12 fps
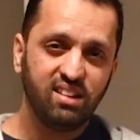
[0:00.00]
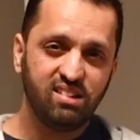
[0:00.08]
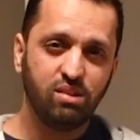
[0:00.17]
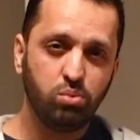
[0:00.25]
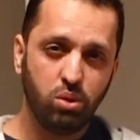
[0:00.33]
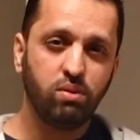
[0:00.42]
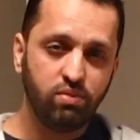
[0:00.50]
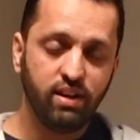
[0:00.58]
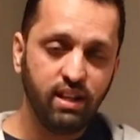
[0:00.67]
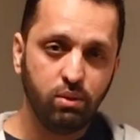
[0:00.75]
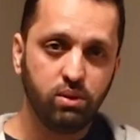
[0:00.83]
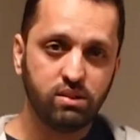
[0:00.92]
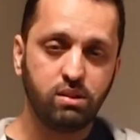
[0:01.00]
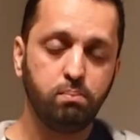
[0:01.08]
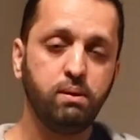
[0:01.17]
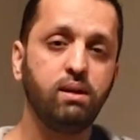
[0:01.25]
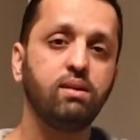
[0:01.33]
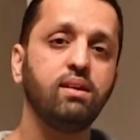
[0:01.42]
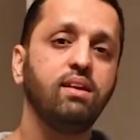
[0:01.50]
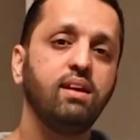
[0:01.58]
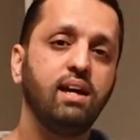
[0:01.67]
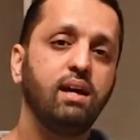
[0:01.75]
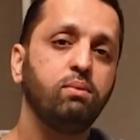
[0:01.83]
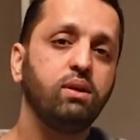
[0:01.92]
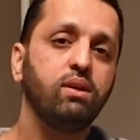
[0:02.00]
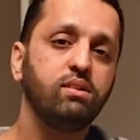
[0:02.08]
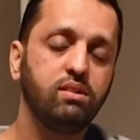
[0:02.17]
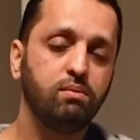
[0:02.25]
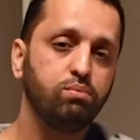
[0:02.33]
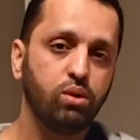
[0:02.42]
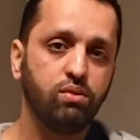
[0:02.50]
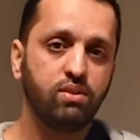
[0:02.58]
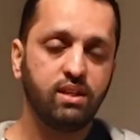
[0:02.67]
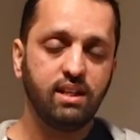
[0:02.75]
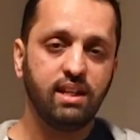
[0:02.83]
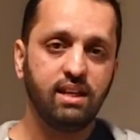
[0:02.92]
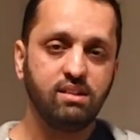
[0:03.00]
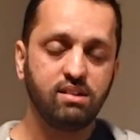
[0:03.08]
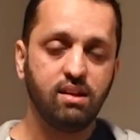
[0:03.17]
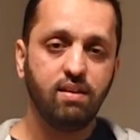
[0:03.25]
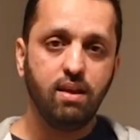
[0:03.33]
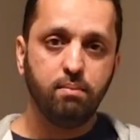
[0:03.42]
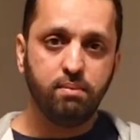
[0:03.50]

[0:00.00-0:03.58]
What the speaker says: this is what we really want to build, and we're going to improve on it later.